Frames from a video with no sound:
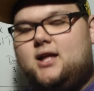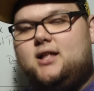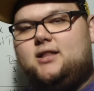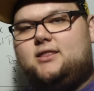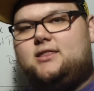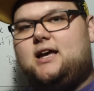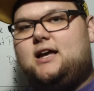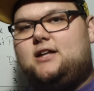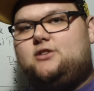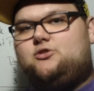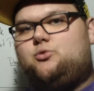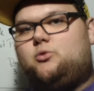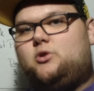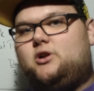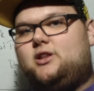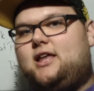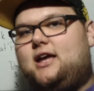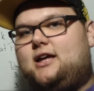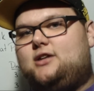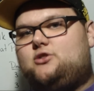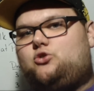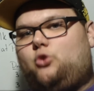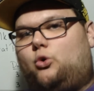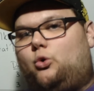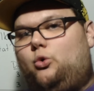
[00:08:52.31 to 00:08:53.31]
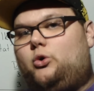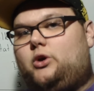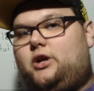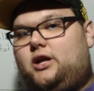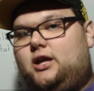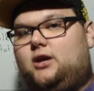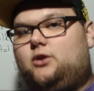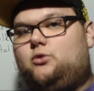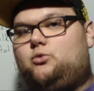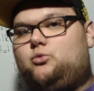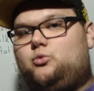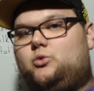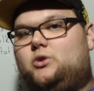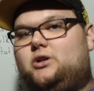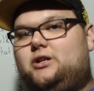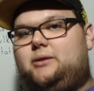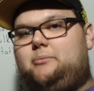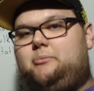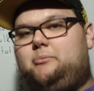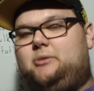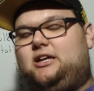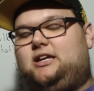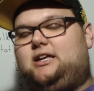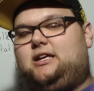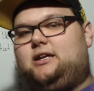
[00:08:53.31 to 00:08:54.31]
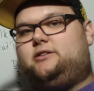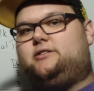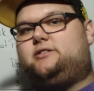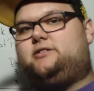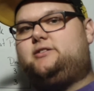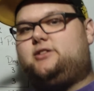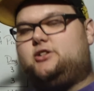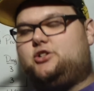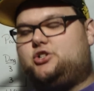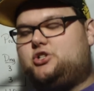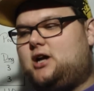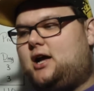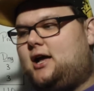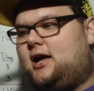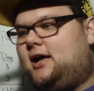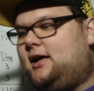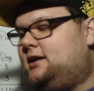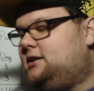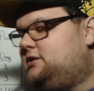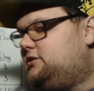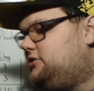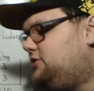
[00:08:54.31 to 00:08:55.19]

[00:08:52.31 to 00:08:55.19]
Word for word: That's where that toolkit really begins to shine.